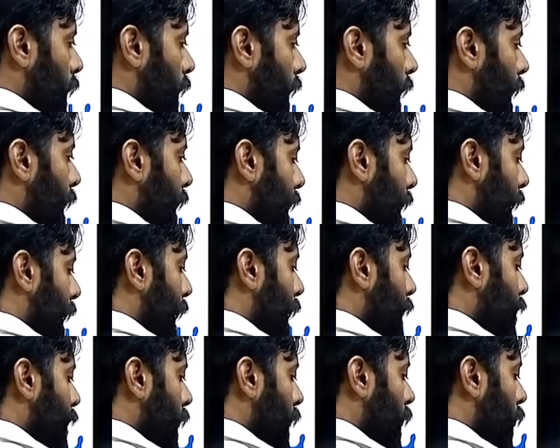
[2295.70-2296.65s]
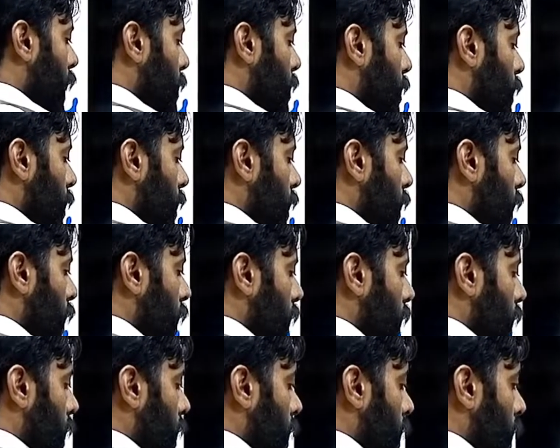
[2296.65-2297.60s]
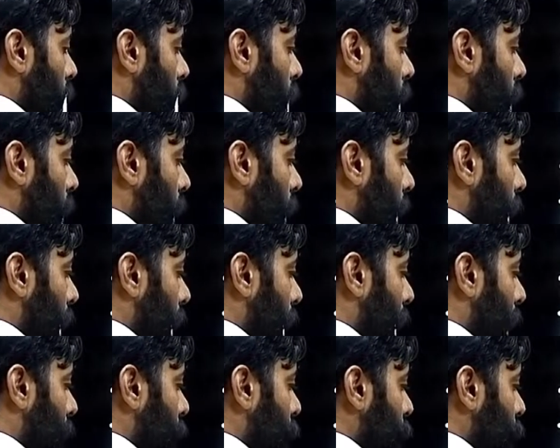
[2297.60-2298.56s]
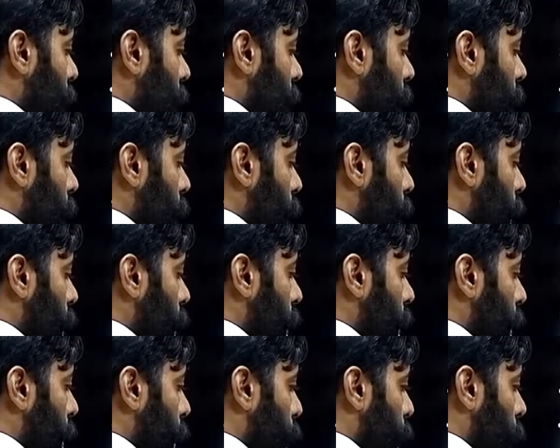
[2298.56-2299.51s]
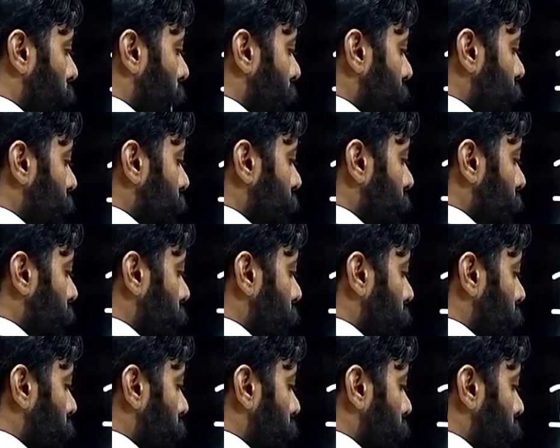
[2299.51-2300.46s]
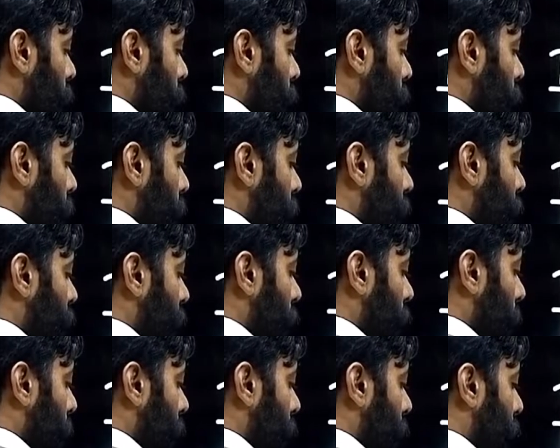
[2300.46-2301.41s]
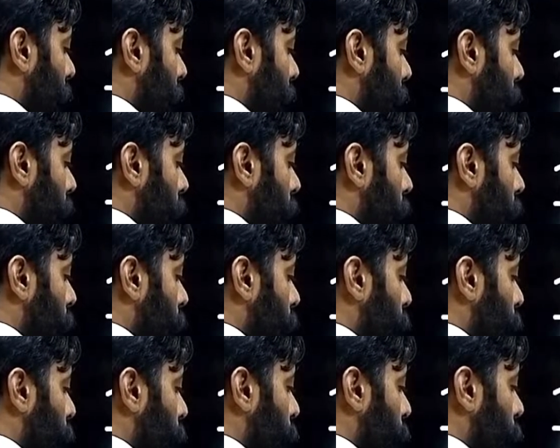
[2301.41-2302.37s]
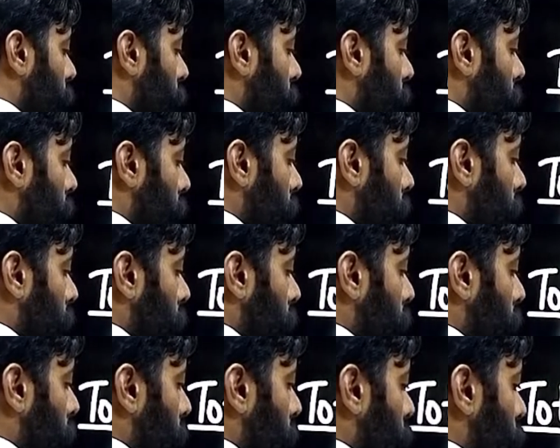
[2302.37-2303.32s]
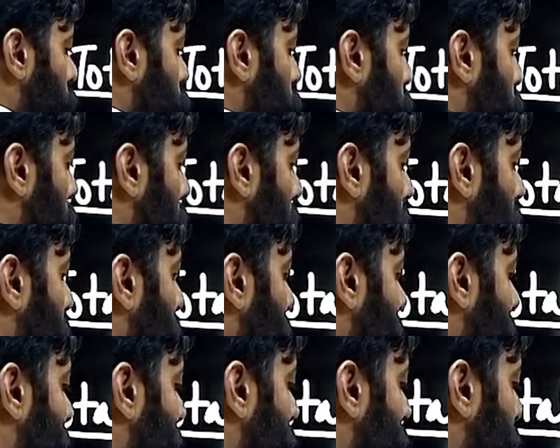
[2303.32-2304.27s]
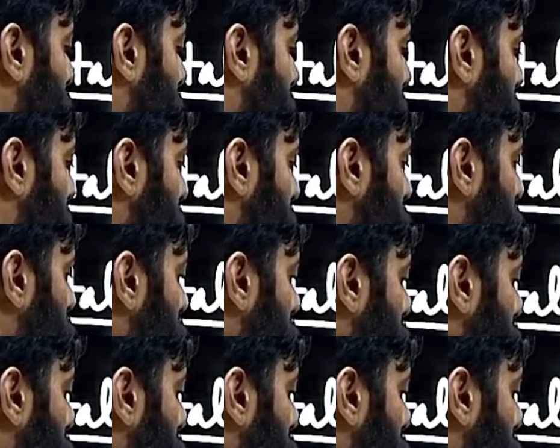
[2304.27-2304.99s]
and time will come as 2S divided by A root. So I'll be getting time as